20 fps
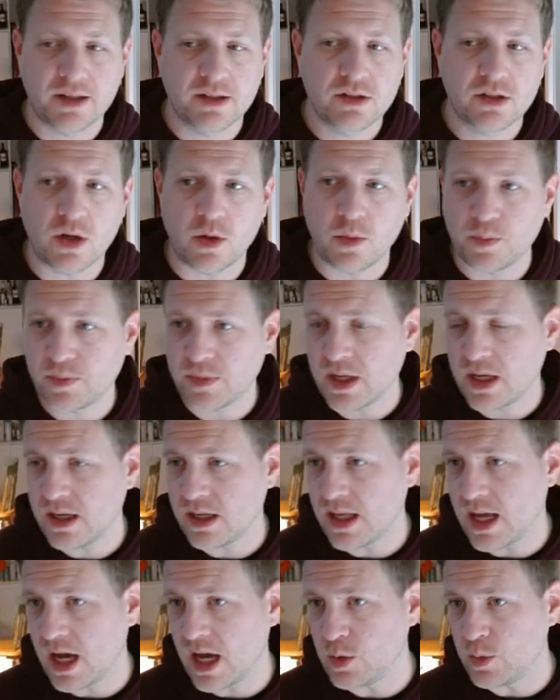So,
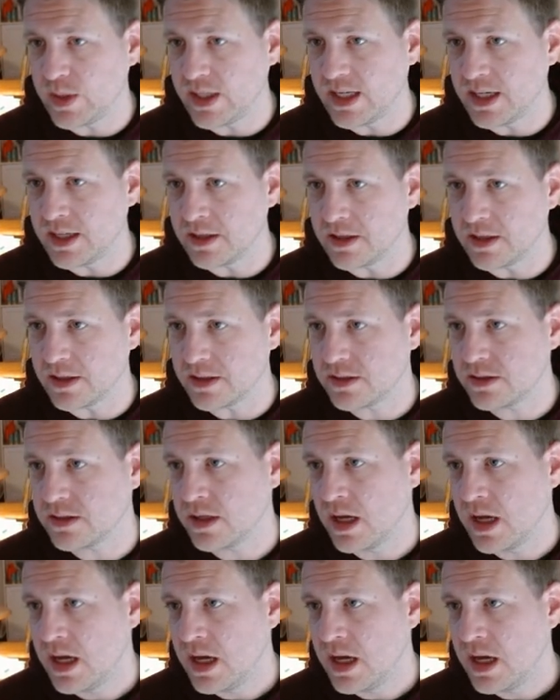how did we get into this?